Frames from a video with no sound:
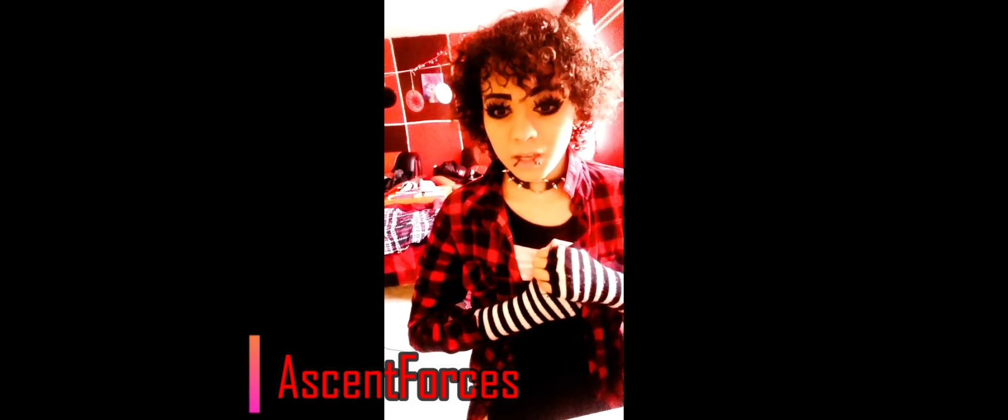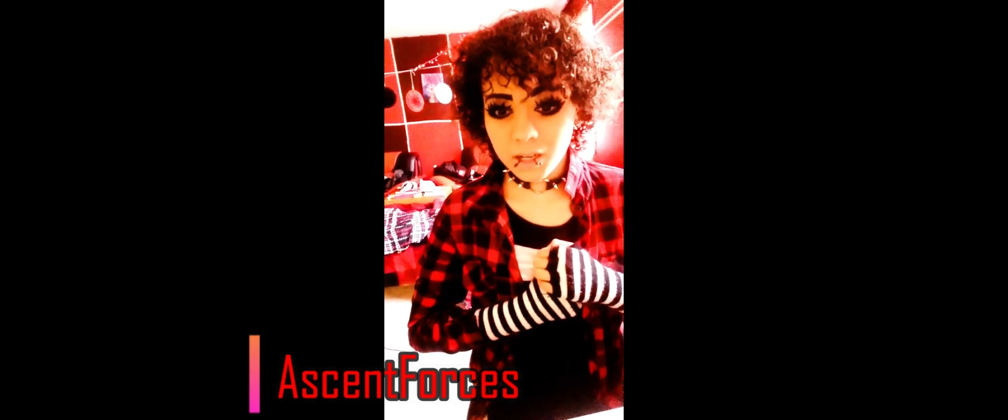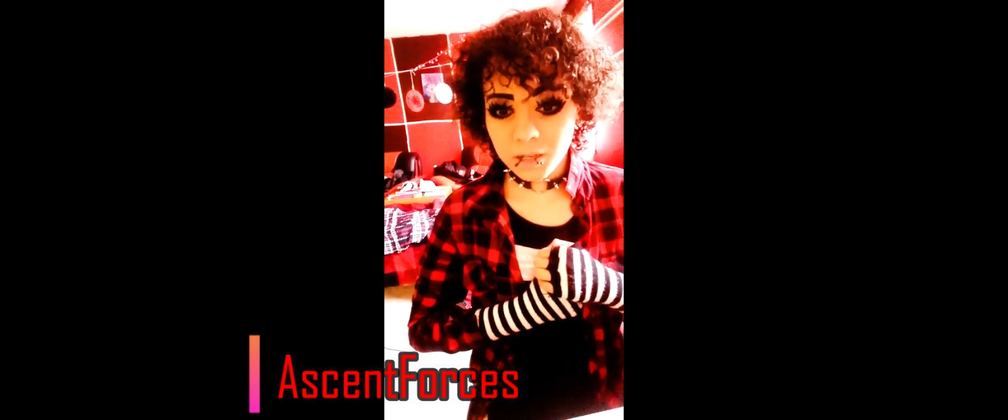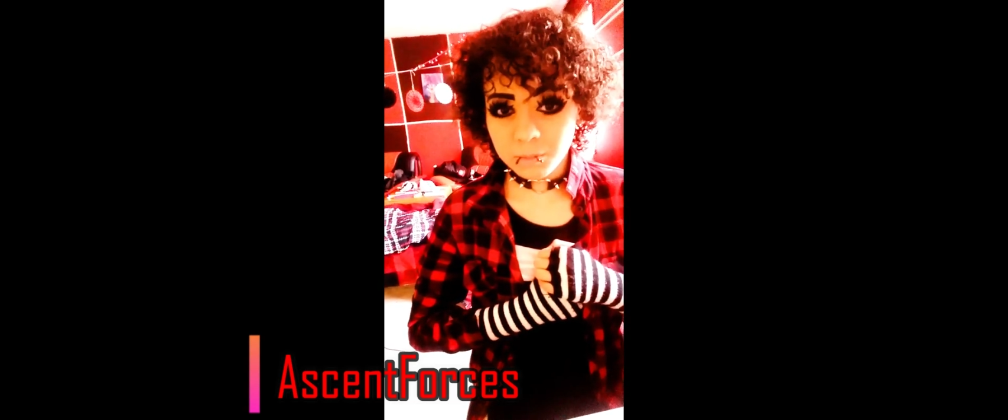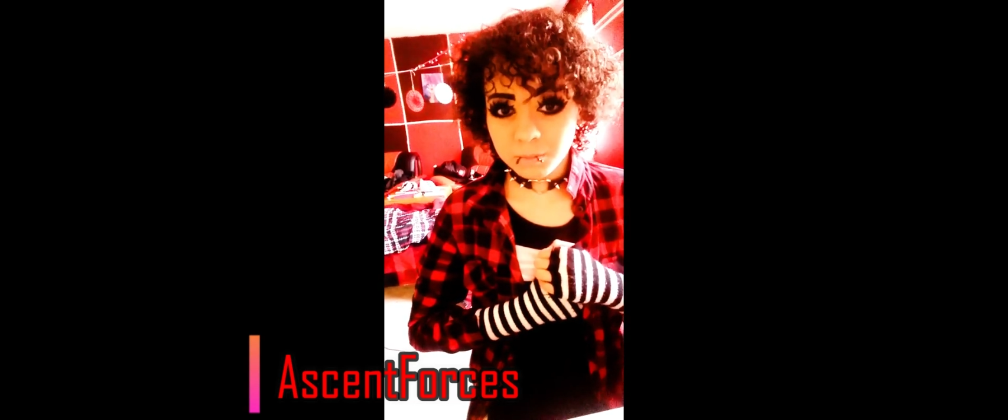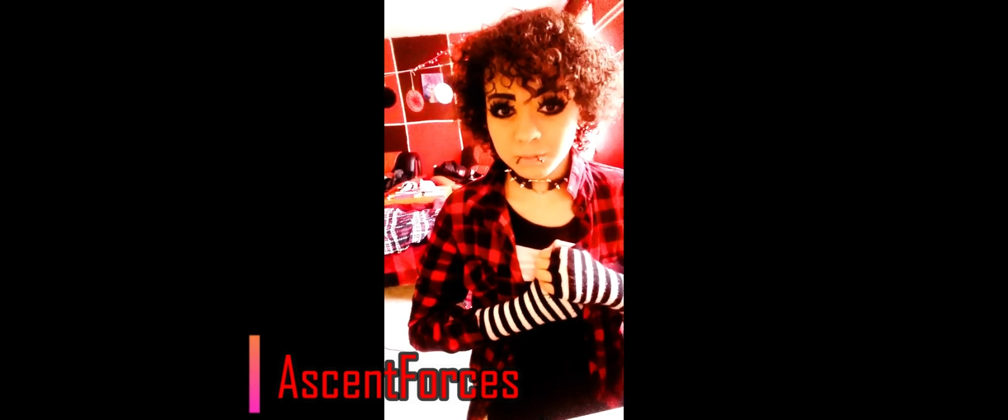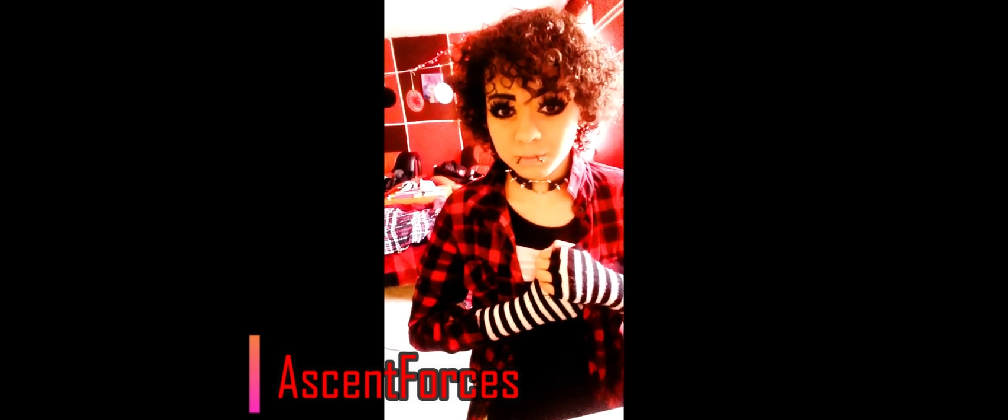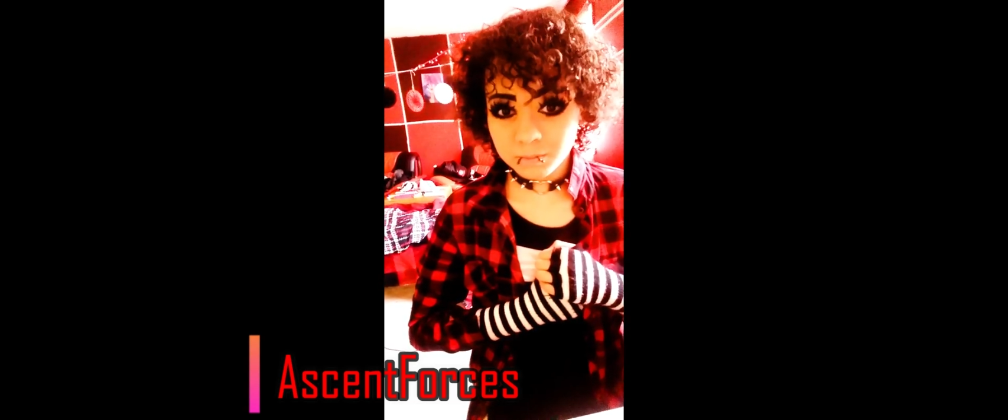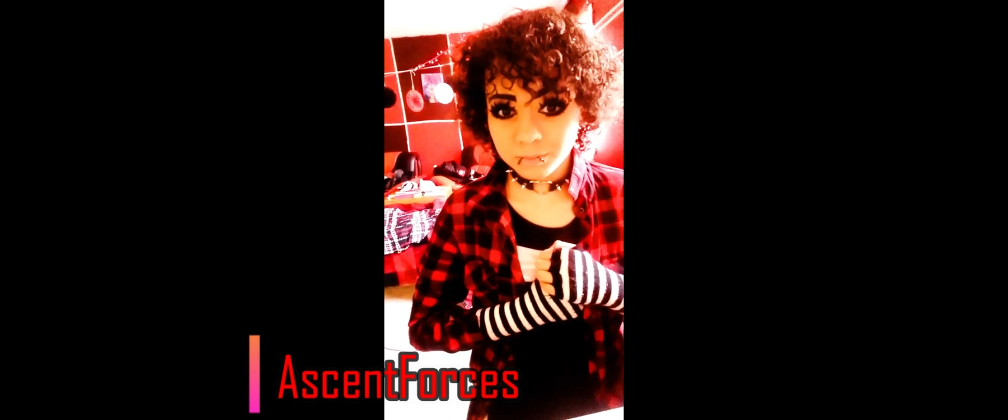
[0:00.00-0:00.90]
And